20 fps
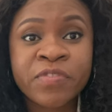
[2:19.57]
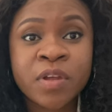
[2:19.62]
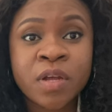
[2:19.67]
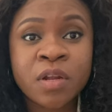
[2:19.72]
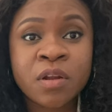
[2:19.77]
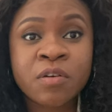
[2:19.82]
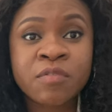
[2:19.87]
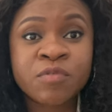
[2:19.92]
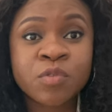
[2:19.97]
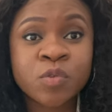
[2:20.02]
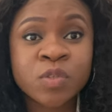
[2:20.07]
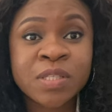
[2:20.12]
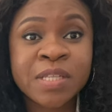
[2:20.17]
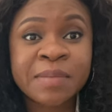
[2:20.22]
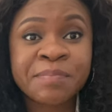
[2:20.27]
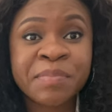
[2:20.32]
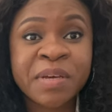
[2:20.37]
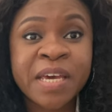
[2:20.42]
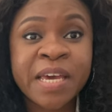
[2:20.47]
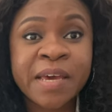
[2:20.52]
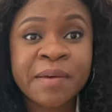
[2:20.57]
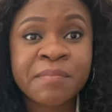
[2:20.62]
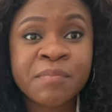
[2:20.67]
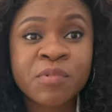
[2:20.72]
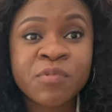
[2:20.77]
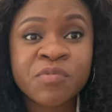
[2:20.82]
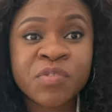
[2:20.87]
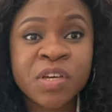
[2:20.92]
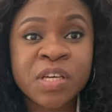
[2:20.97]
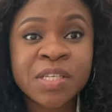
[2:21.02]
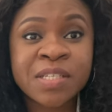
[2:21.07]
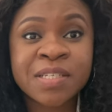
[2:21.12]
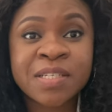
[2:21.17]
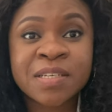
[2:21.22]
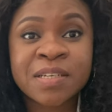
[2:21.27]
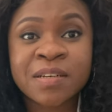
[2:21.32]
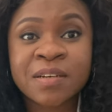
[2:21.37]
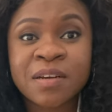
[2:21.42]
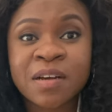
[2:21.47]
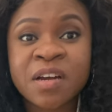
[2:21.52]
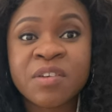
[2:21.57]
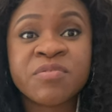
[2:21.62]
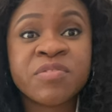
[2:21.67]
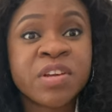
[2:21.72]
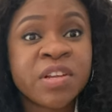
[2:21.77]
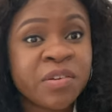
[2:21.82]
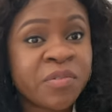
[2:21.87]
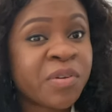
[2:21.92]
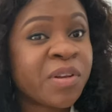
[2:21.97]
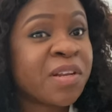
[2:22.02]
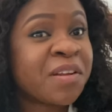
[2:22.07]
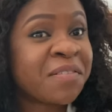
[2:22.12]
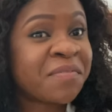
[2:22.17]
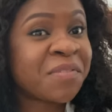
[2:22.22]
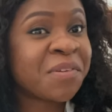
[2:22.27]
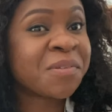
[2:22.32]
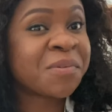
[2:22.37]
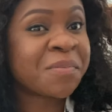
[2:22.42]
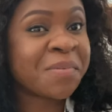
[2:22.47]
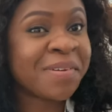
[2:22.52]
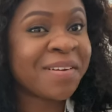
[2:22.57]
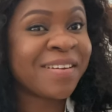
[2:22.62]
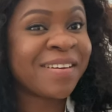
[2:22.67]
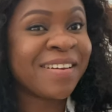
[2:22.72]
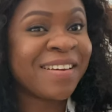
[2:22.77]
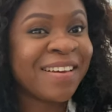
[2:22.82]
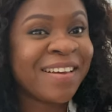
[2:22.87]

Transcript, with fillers: novels that became movies I really really love this one